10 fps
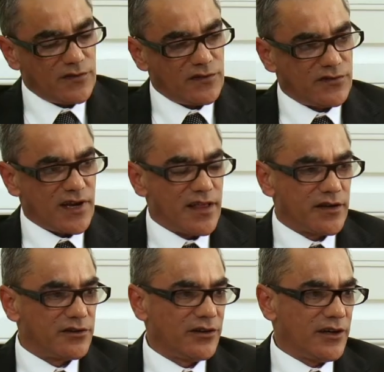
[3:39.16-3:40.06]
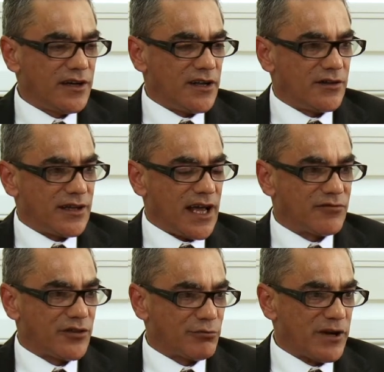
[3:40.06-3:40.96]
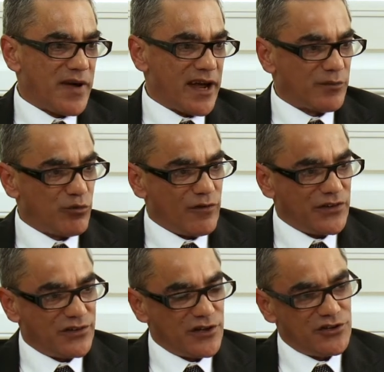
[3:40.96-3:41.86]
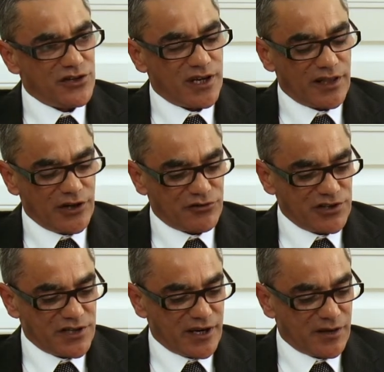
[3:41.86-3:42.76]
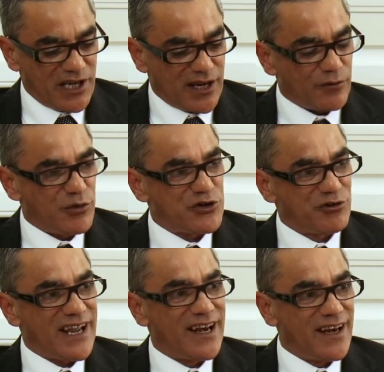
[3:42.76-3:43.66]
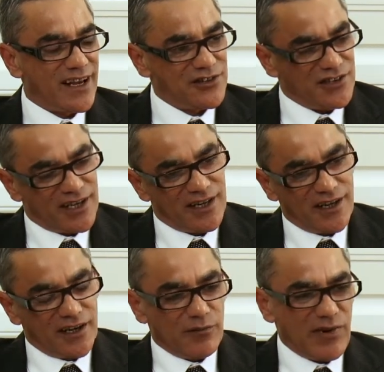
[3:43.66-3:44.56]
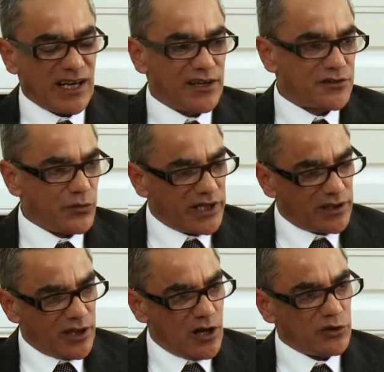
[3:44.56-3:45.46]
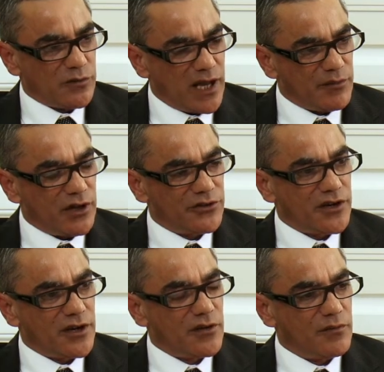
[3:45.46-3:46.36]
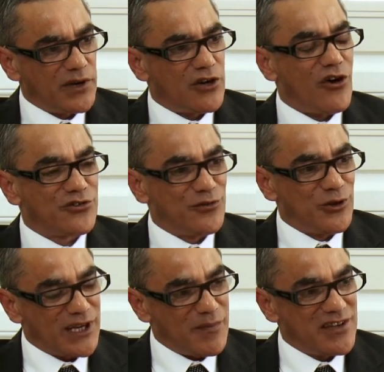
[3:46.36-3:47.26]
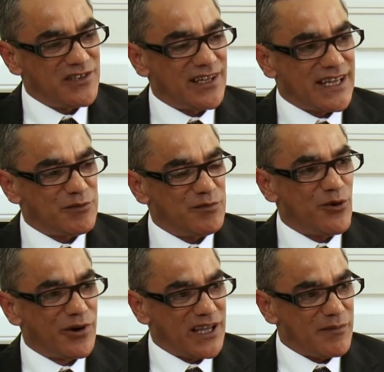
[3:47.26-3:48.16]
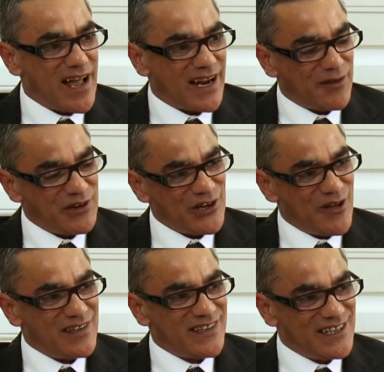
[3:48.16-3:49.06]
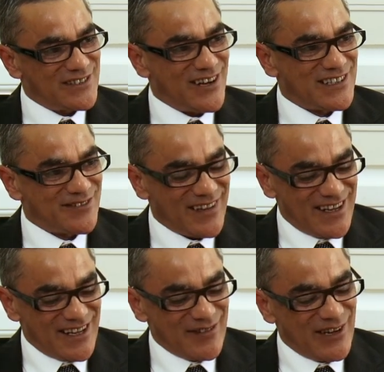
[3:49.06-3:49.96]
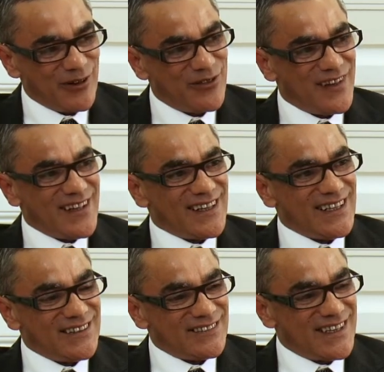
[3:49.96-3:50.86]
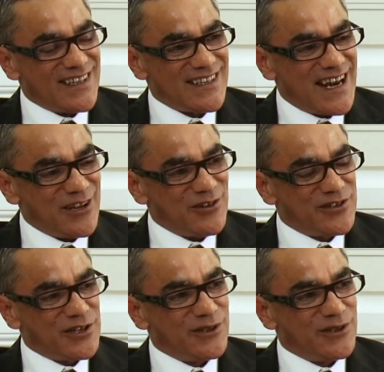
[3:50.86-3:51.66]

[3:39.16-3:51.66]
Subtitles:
say that after the rebound in profits this year, the industry is going to be under pressure again next year, partly because of weaker global demand, but also because of all the capacity that keeps pouring to the market every time there's any signs of health. Is that how you see the